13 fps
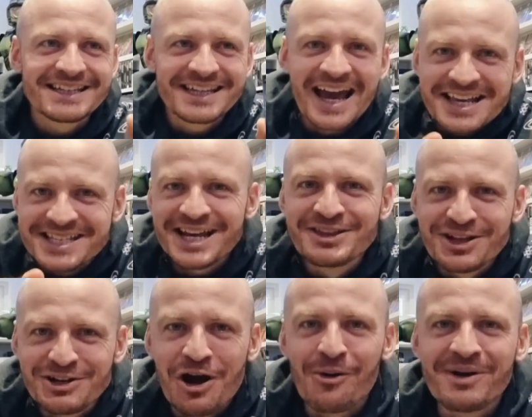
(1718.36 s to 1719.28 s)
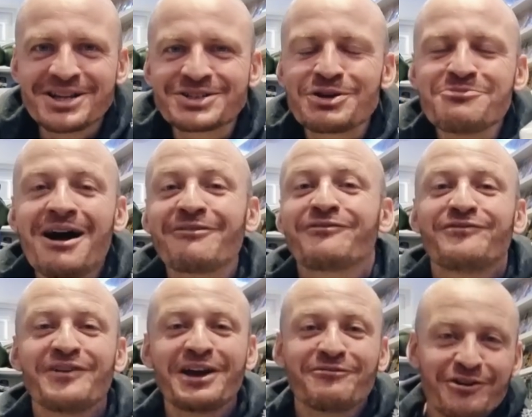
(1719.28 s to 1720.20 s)
guess in the comments who my
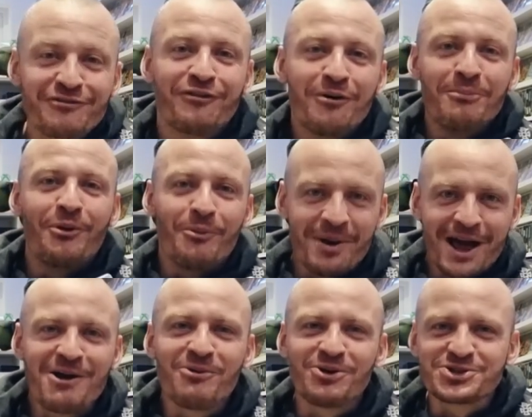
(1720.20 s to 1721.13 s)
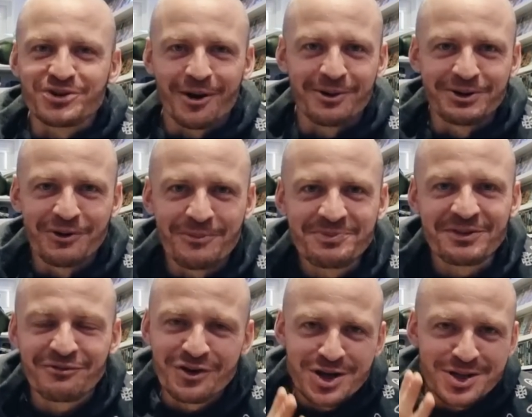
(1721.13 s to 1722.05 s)
favourite football player was growing up.
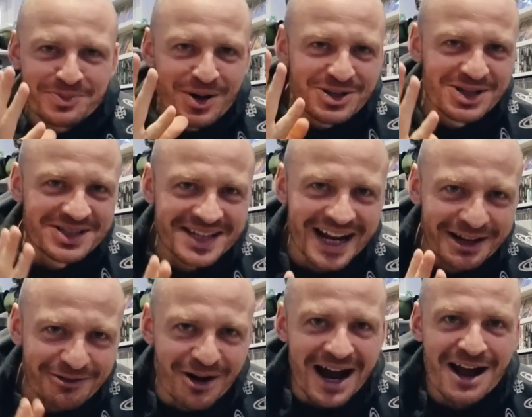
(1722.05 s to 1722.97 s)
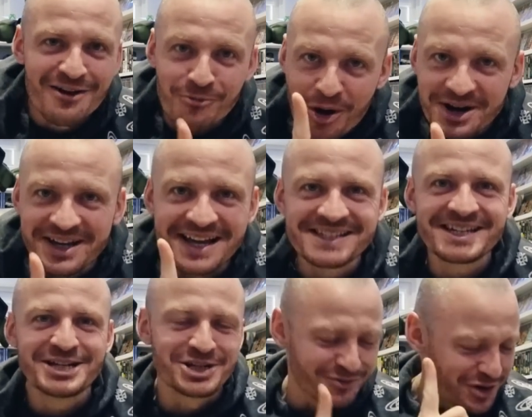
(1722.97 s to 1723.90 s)
First person to get it right. I've one guess
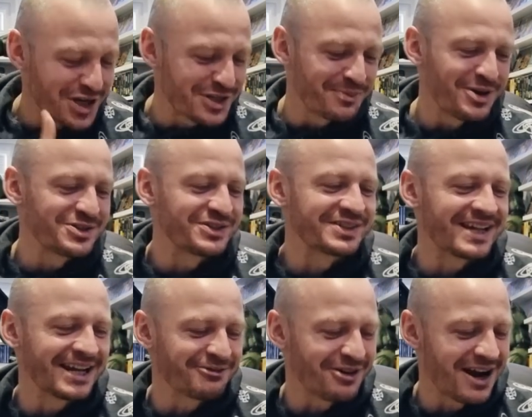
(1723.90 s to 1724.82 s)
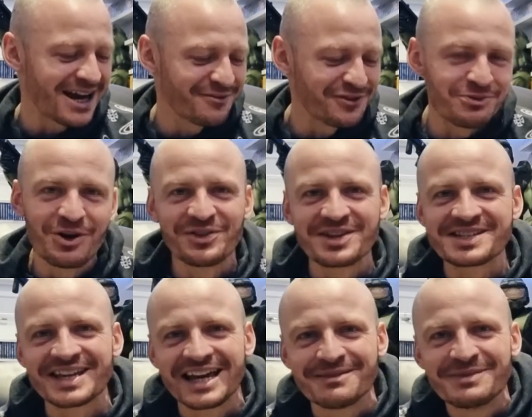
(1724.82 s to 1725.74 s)
each. First person to get it right. If you want
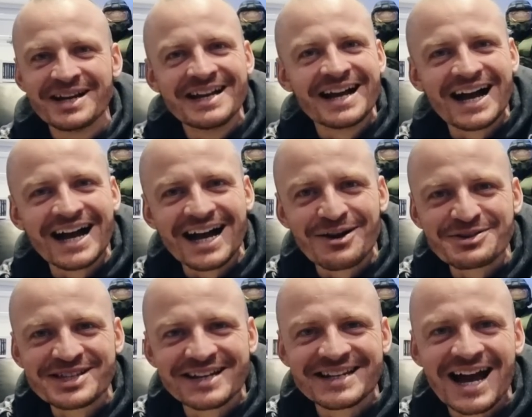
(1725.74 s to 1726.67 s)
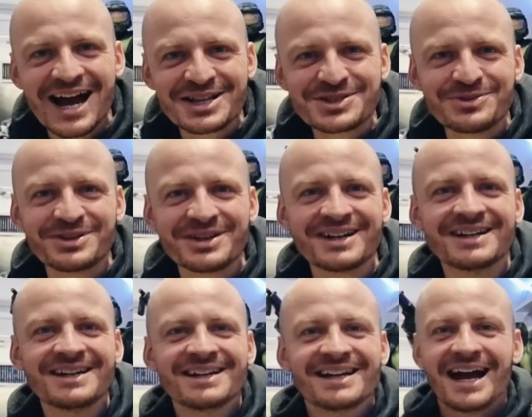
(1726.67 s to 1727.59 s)
this game, I'll send it out to you.
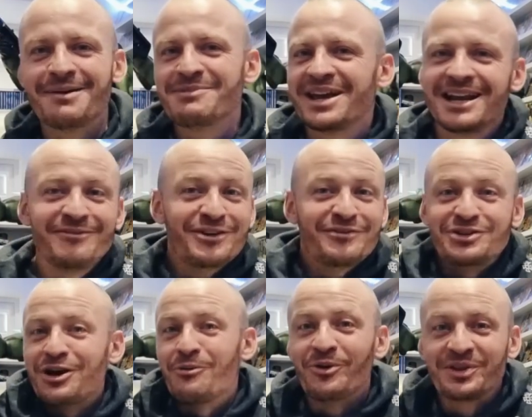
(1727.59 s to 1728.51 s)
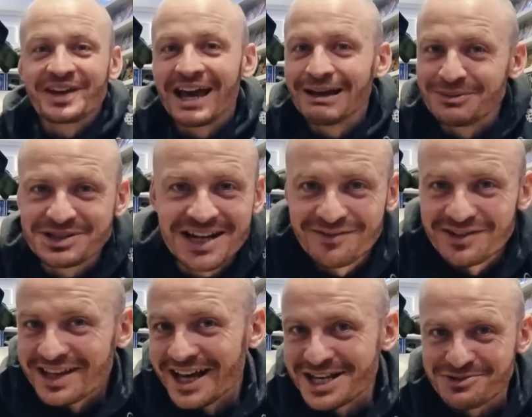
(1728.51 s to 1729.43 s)
I mean, even if you don't want the game, just have
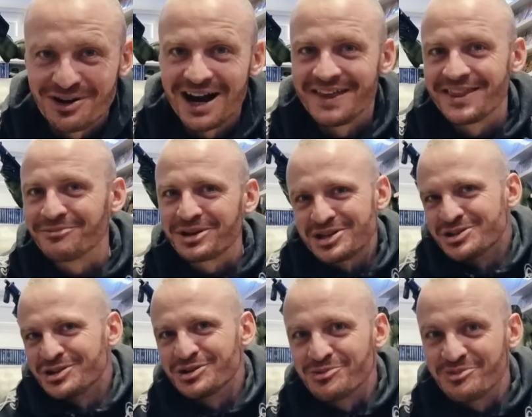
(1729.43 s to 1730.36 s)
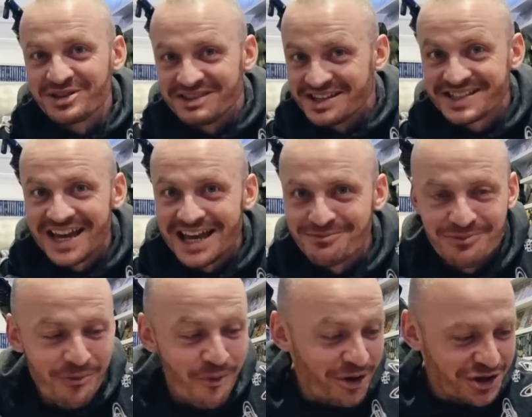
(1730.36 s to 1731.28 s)
a guess, right? And then we can do with this game
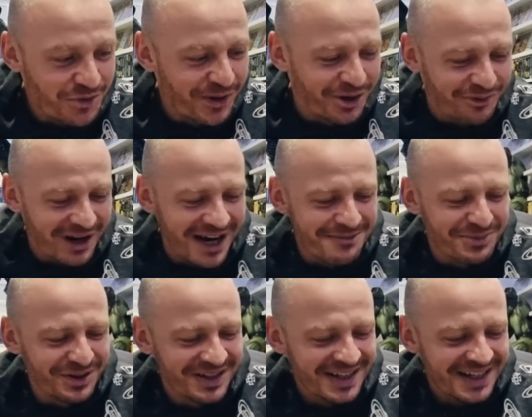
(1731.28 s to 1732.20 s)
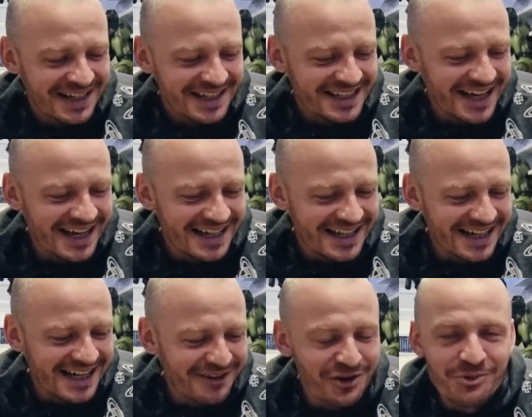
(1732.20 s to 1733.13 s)
what you will, right? But yeah,
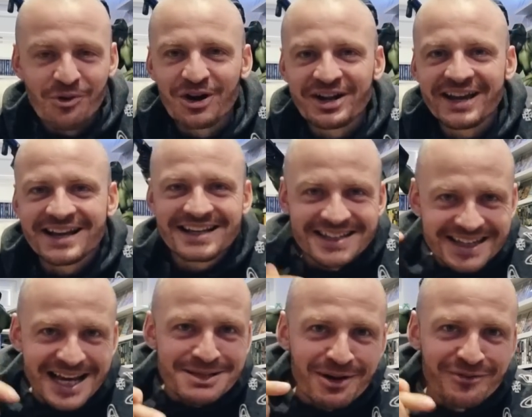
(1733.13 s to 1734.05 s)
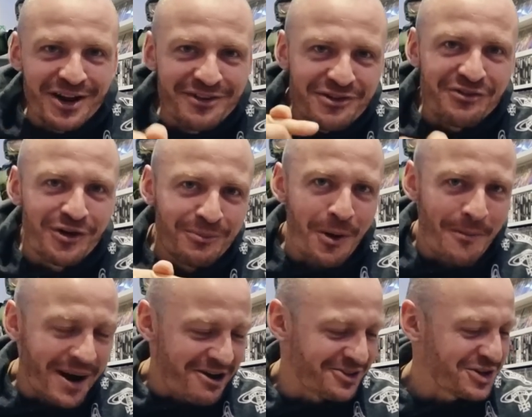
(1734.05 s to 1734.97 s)
uh, if you want it, guess my favourite football
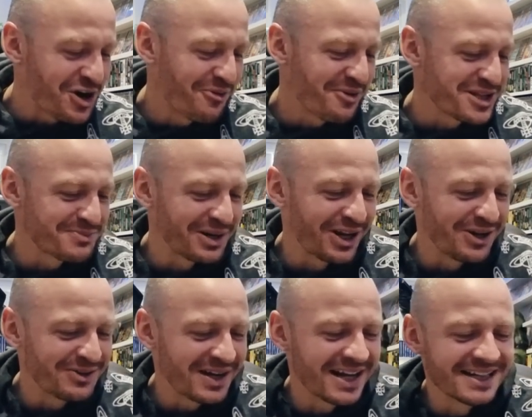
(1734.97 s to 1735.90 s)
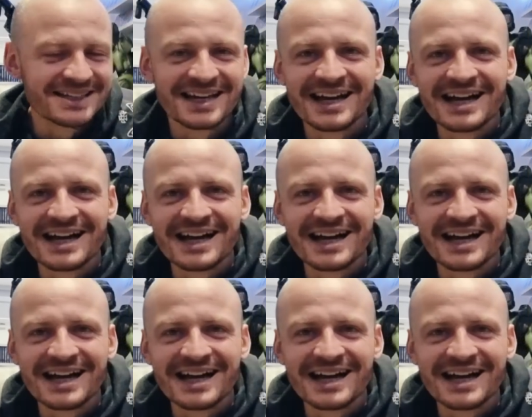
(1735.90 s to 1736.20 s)
player in the comments below and